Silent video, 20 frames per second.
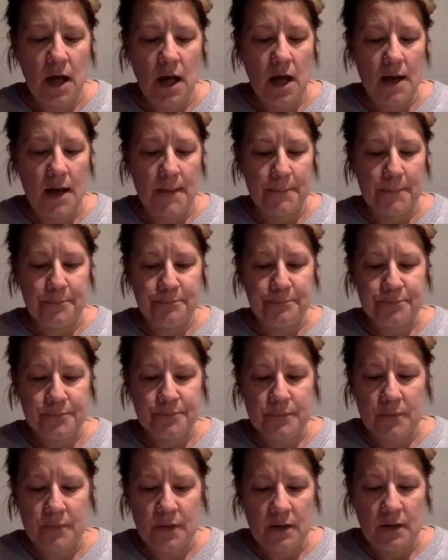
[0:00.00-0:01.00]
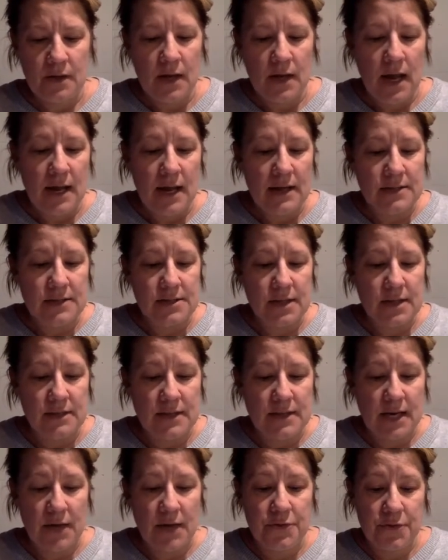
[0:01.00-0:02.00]

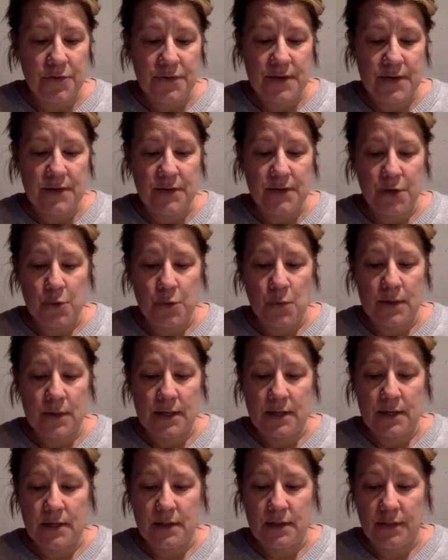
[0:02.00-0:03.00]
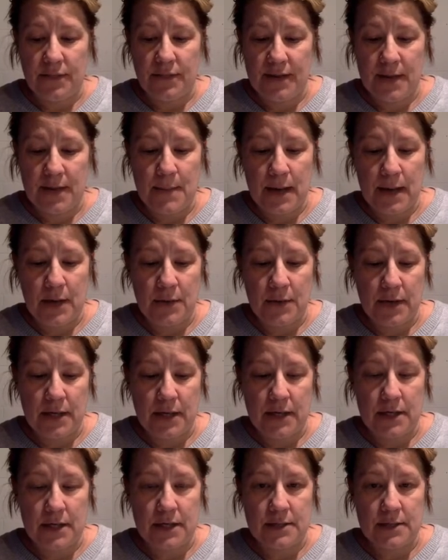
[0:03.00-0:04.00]
The other thing that you want to think about
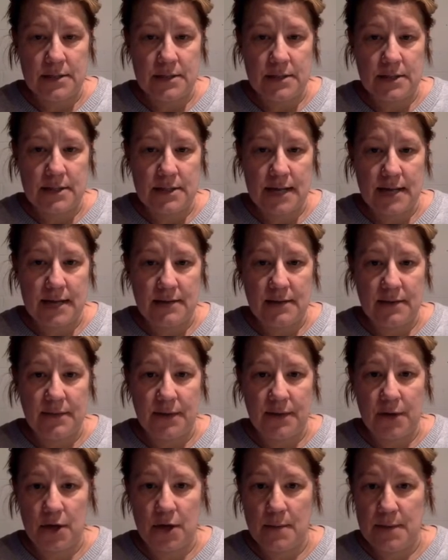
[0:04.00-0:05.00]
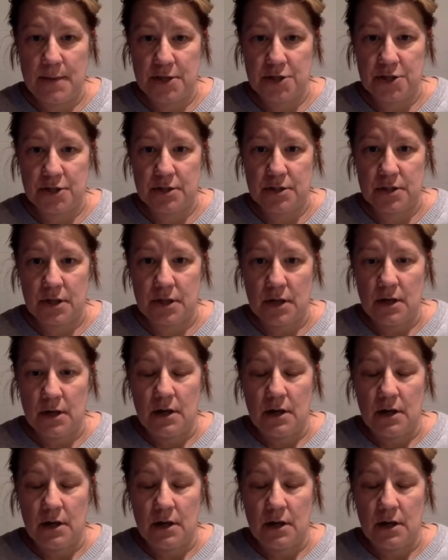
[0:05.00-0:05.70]
is the date that they're commissioned.